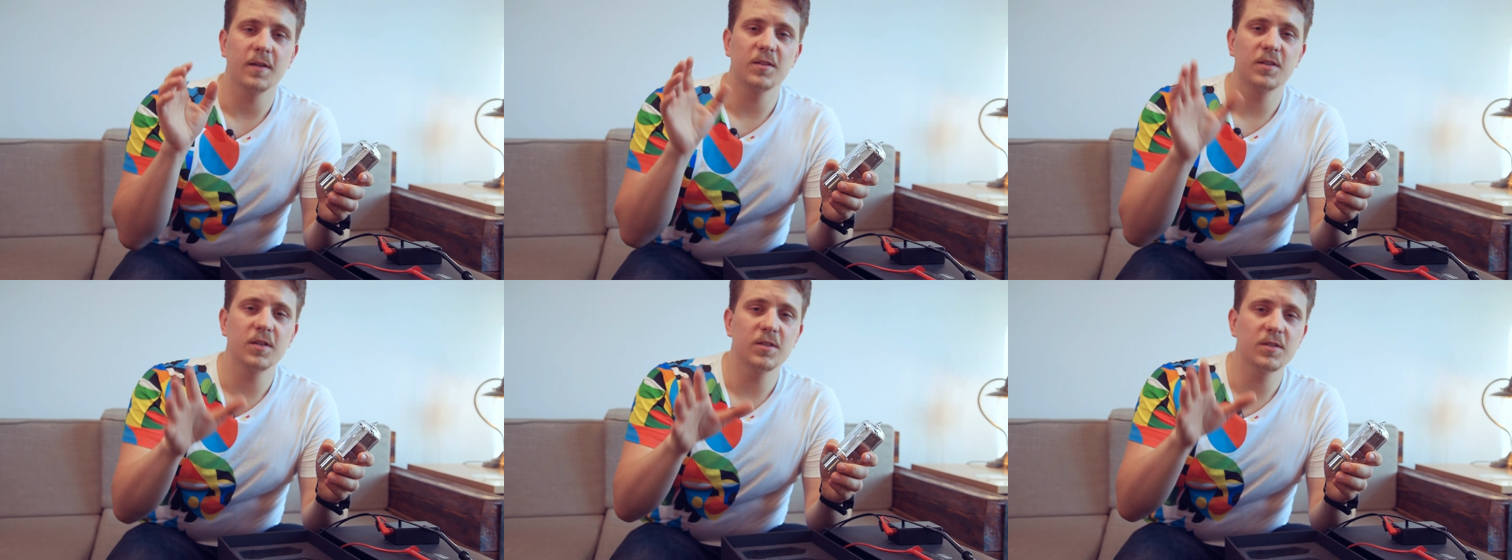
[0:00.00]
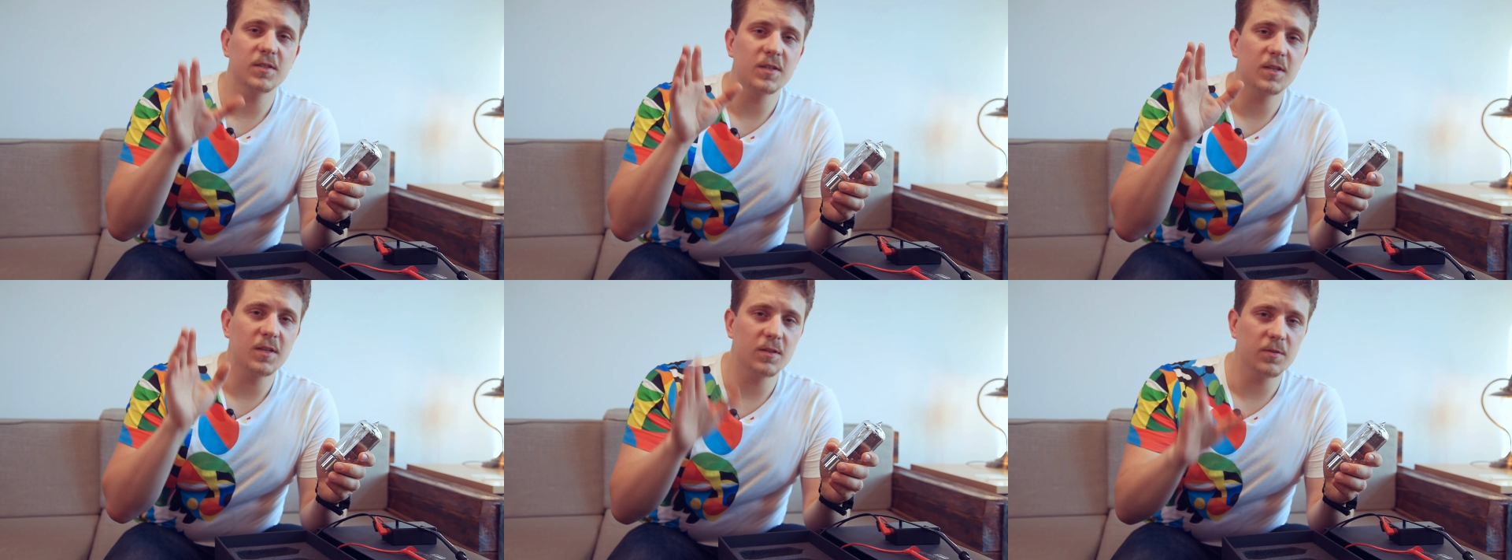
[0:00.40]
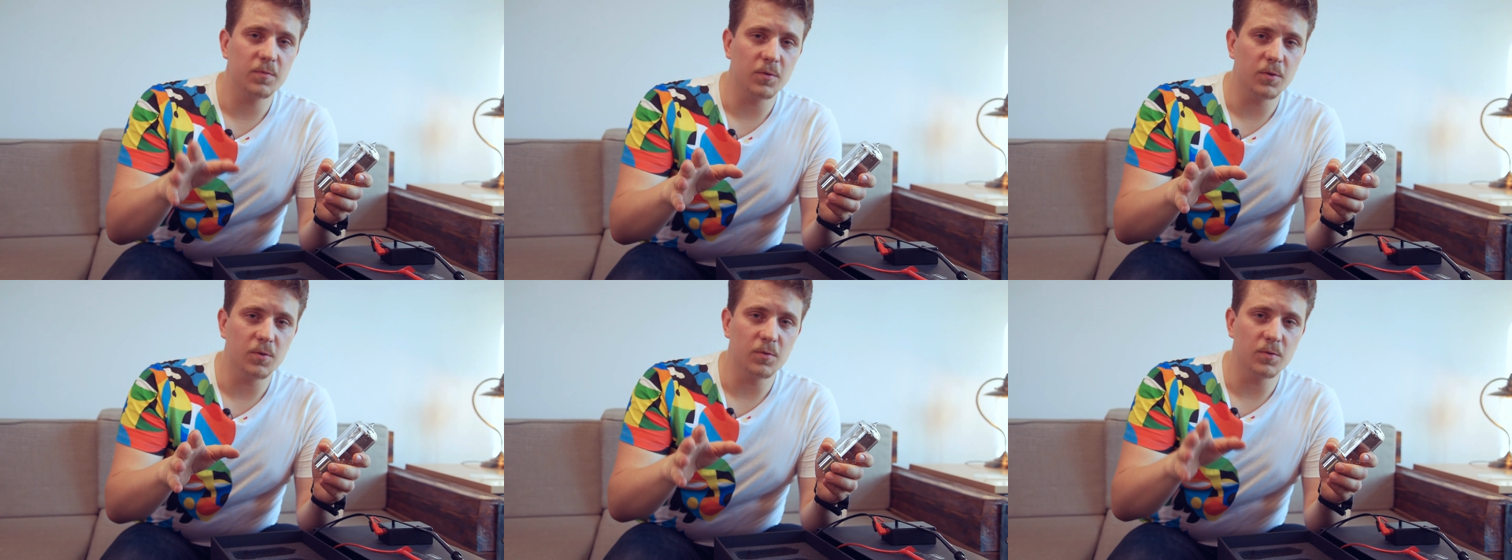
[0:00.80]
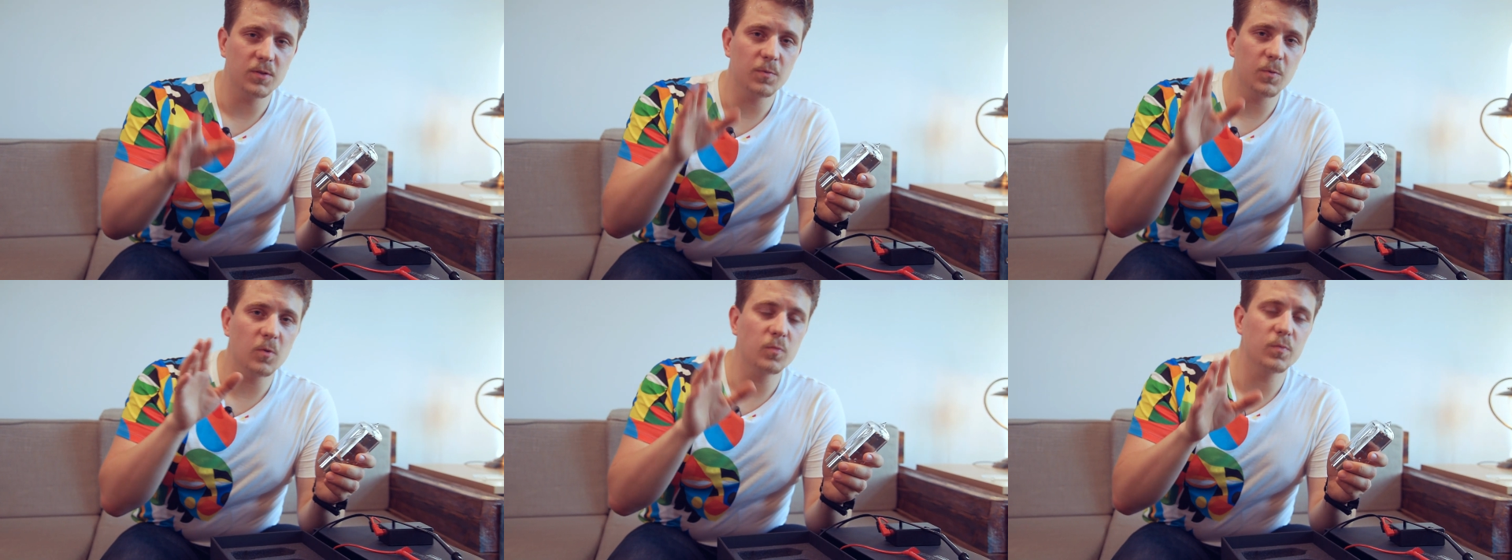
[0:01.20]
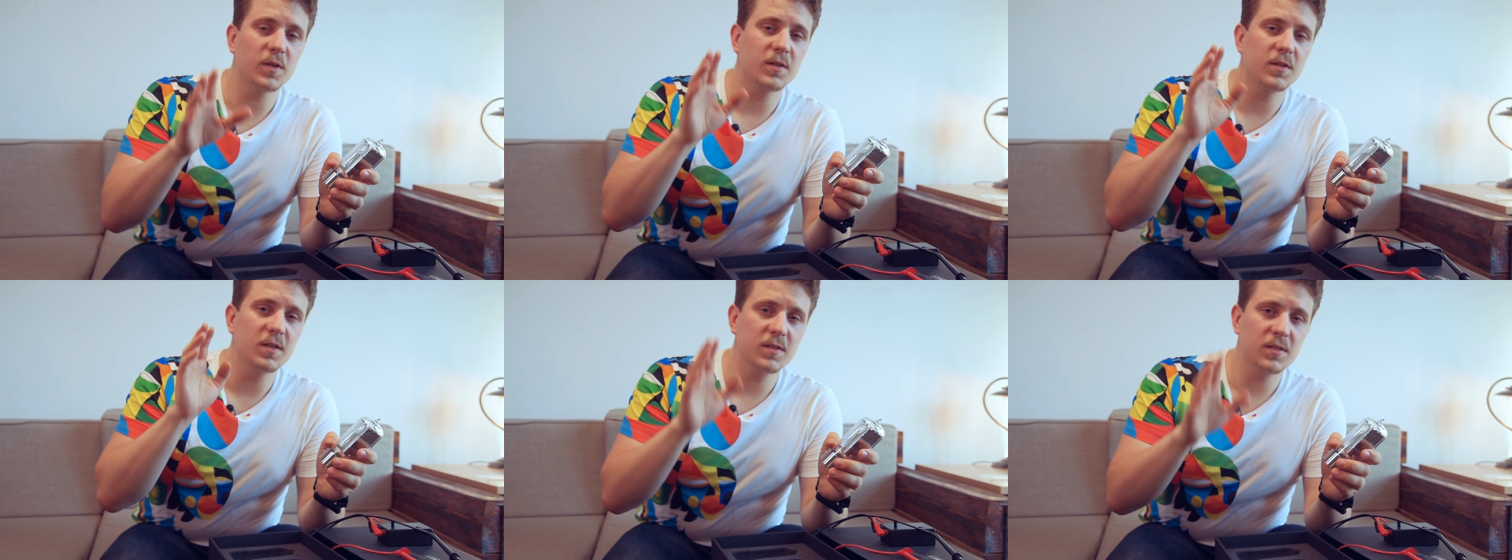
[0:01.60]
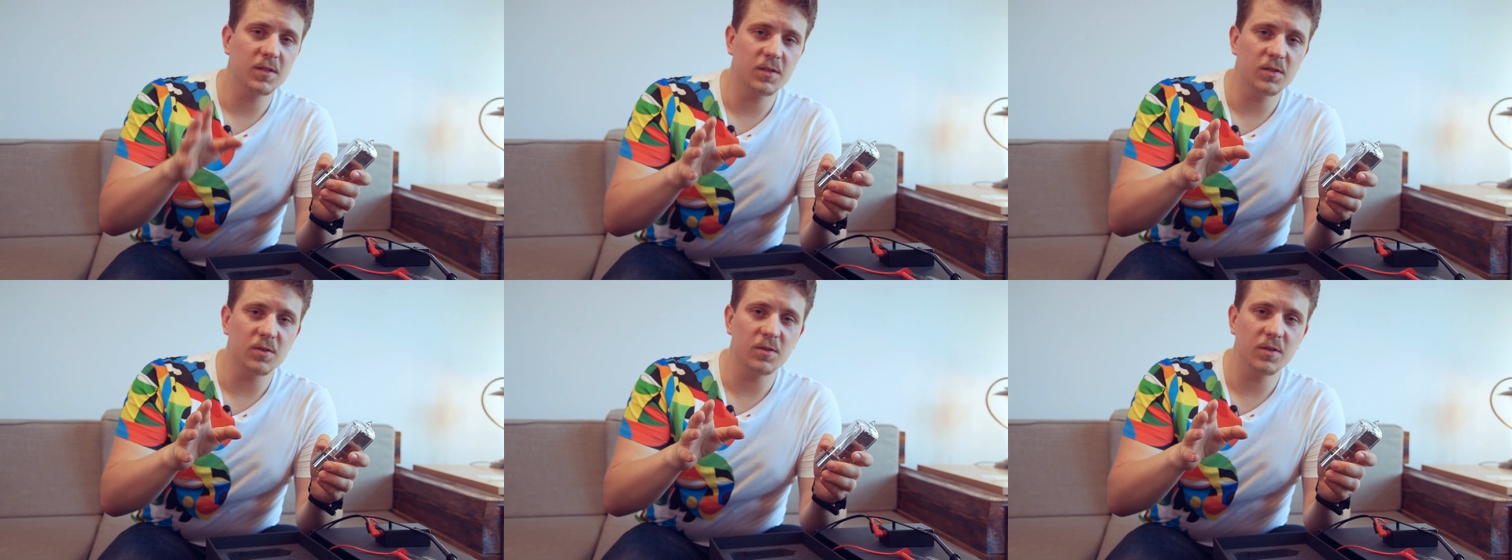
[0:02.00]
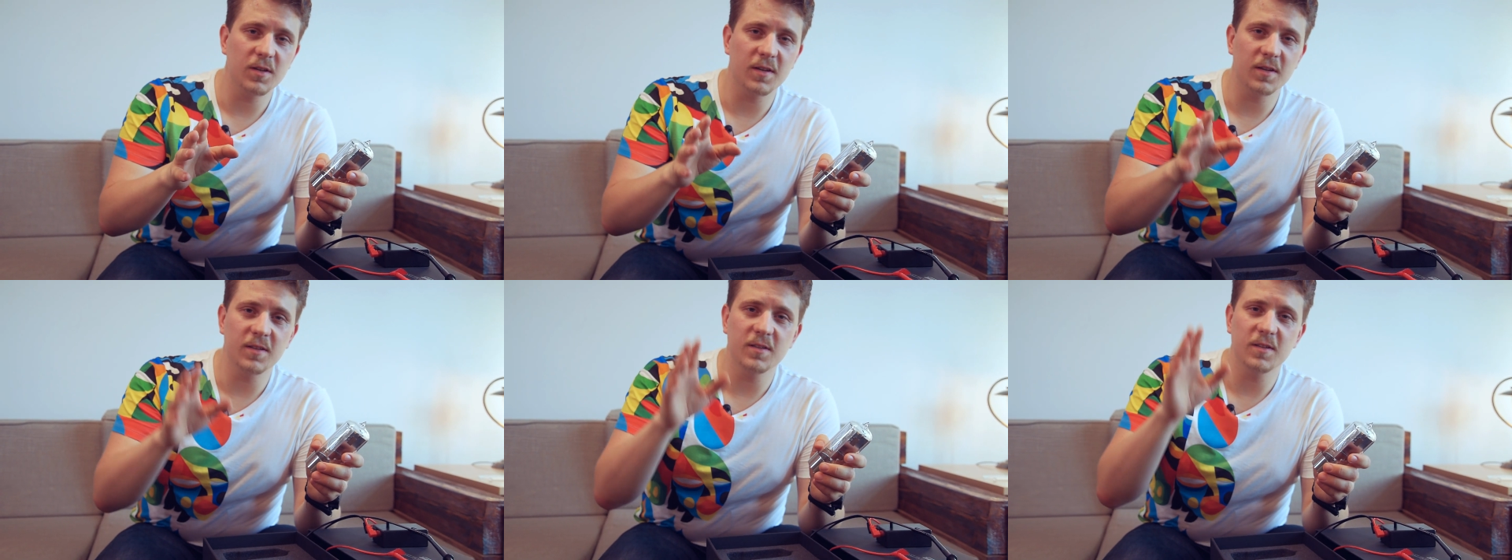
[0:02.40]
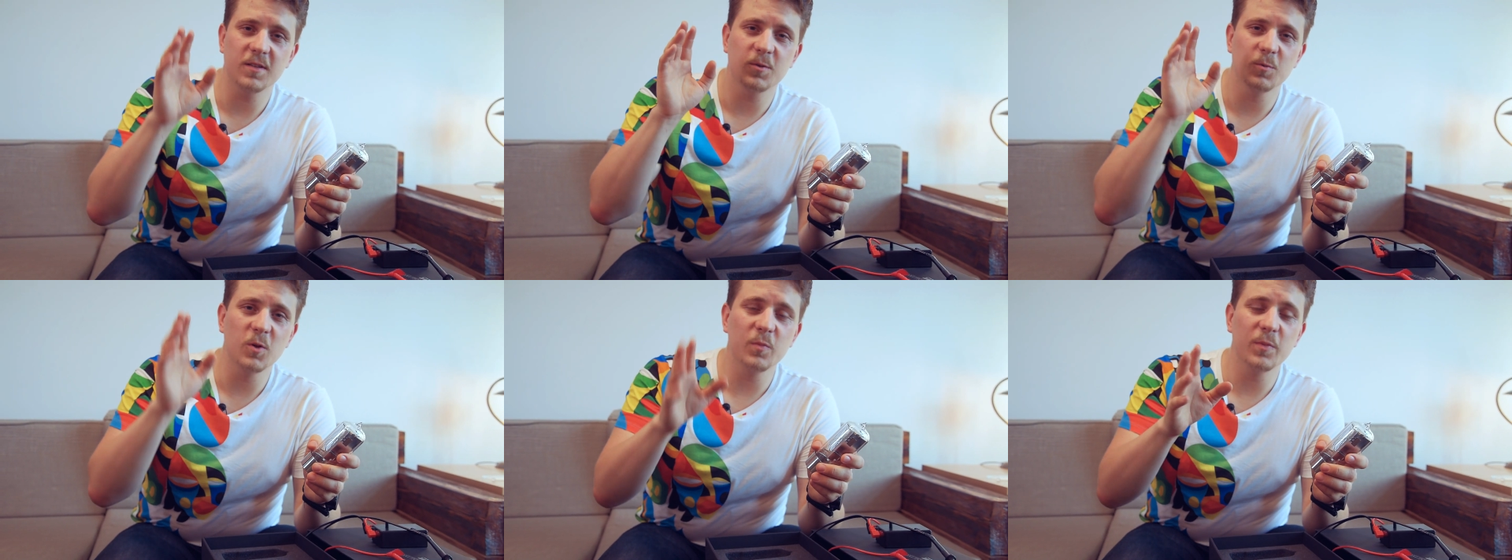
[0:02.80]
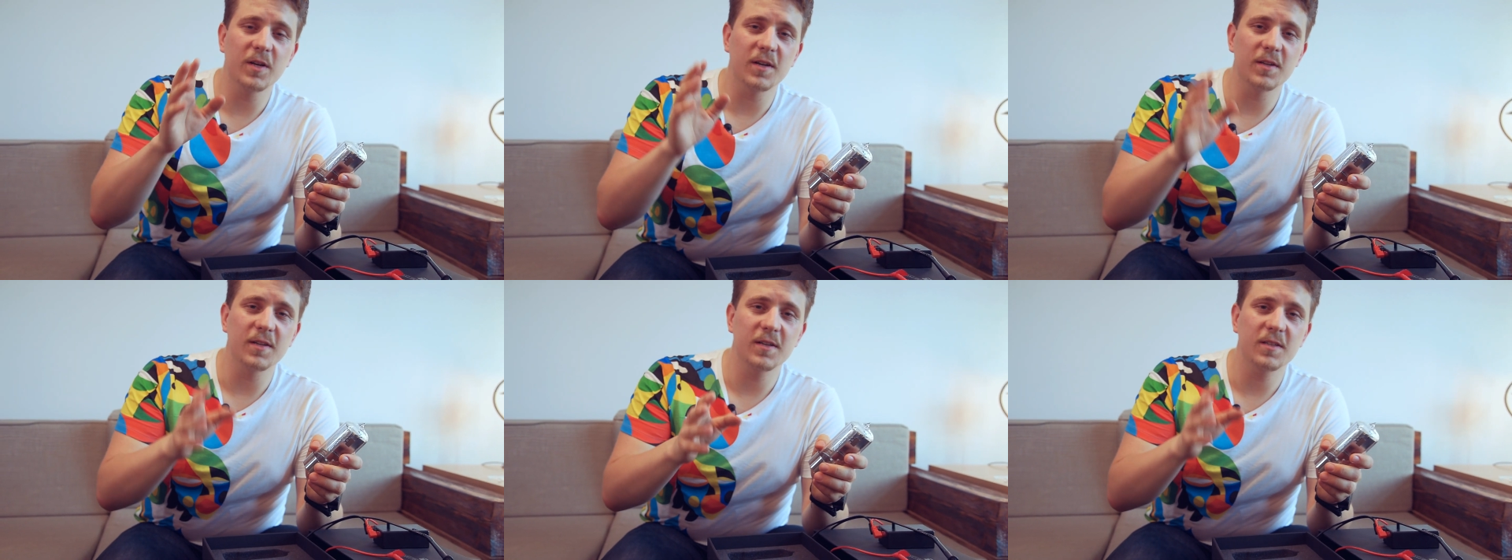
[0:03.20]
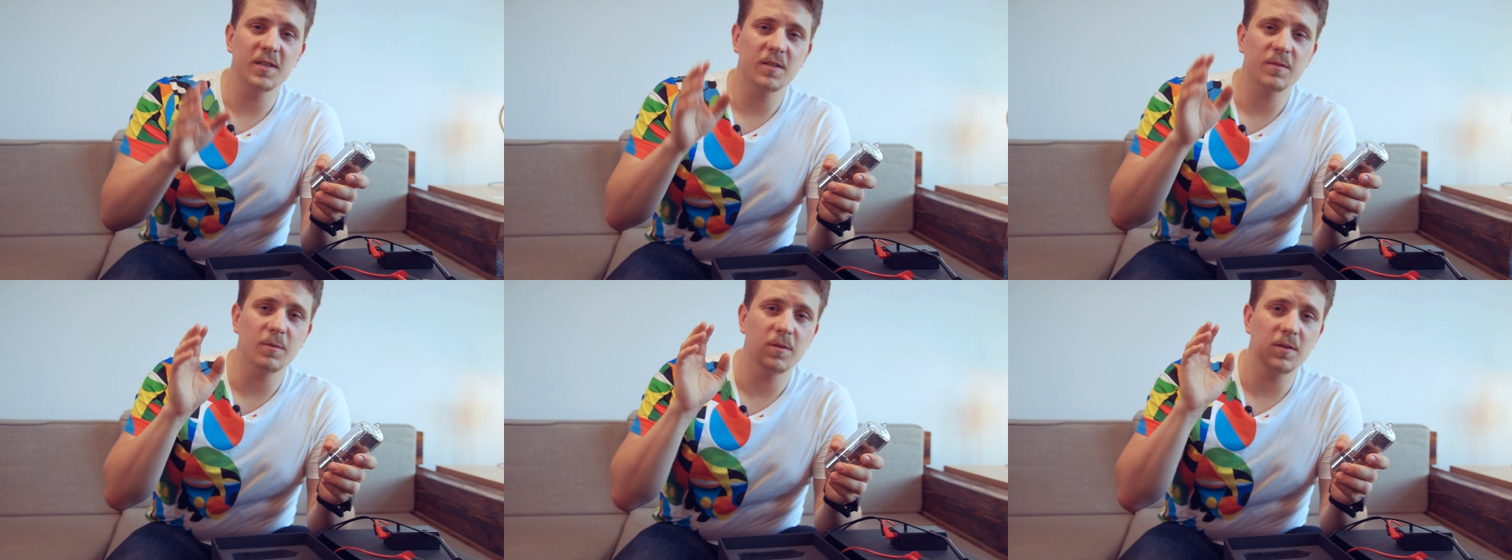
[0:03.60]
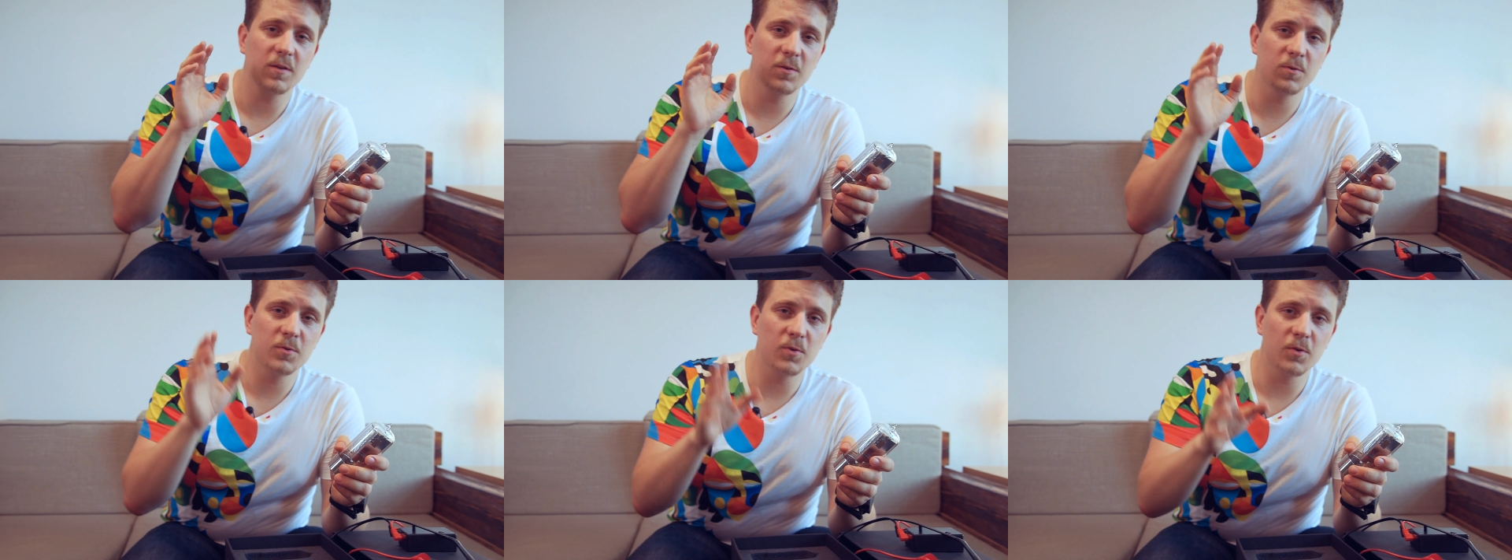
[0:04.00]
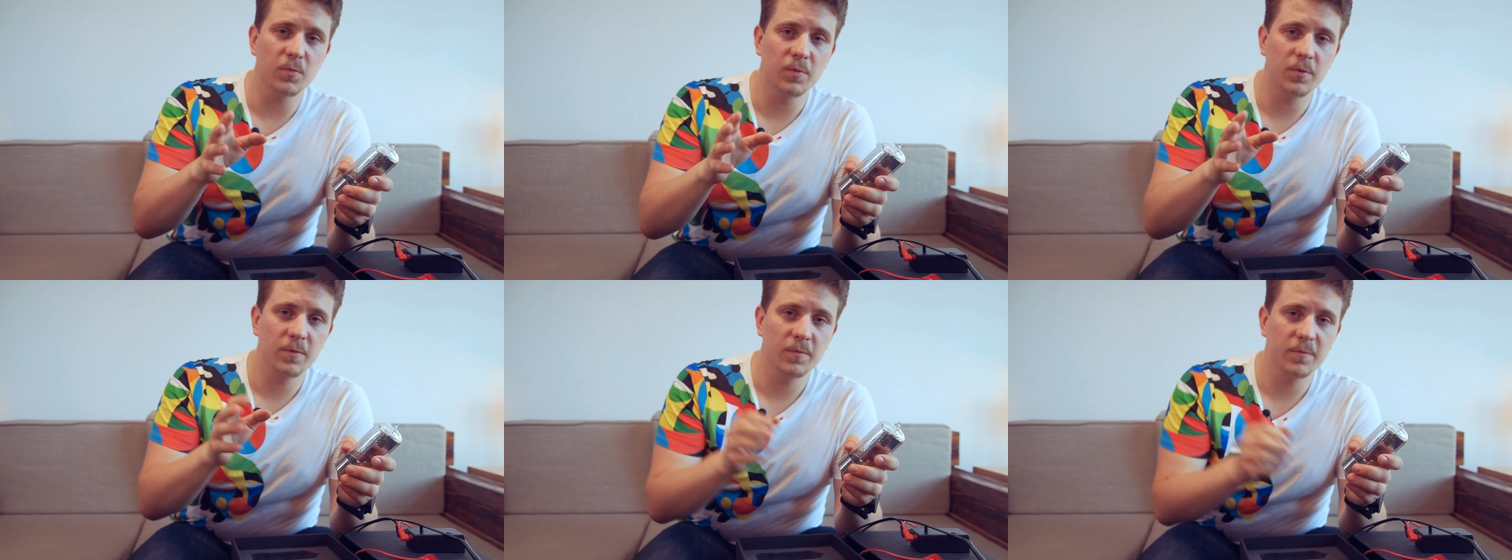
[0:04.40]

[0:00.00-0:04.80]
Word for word: And here is a hint for you, it won't be a Nixie clock and it will be connected with YouTube.